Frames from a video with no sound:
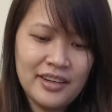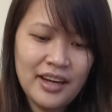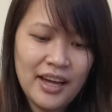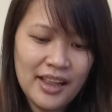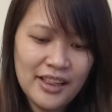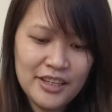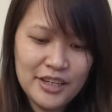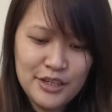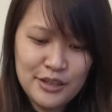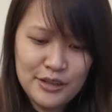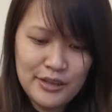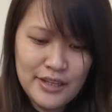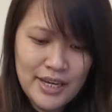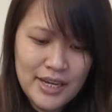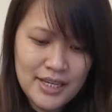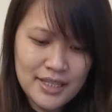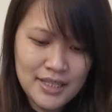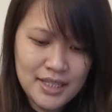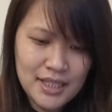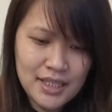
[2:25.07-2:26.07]

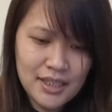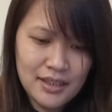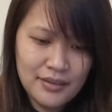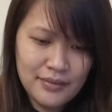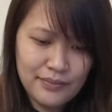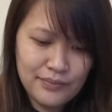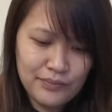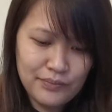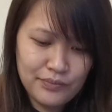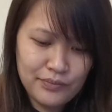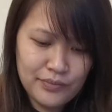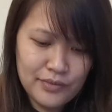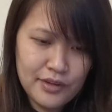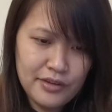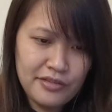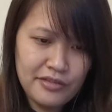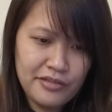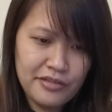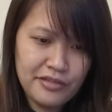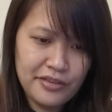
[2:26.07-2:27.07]
calculate
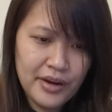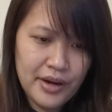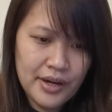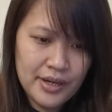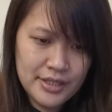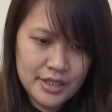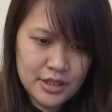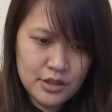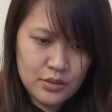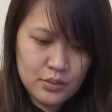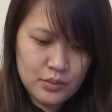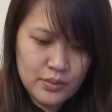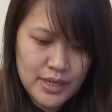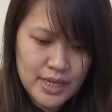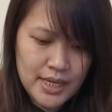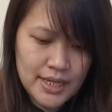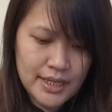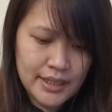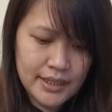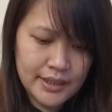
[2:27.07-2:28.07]
the first
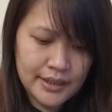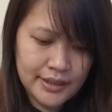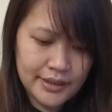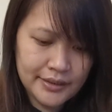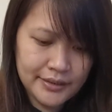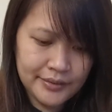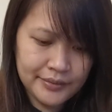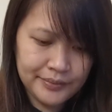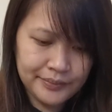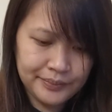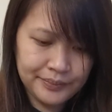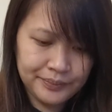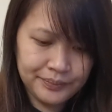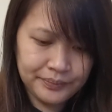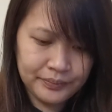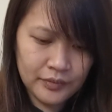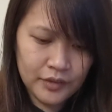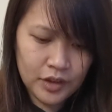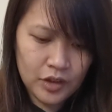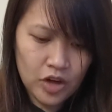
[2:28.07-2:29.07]
week
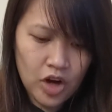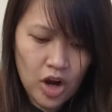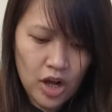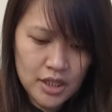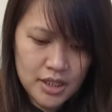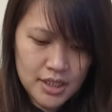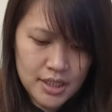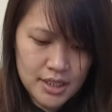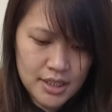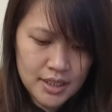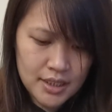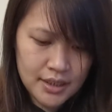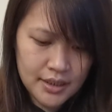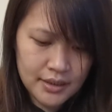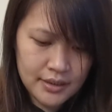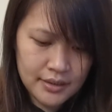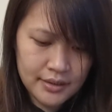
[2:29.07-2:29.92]
cost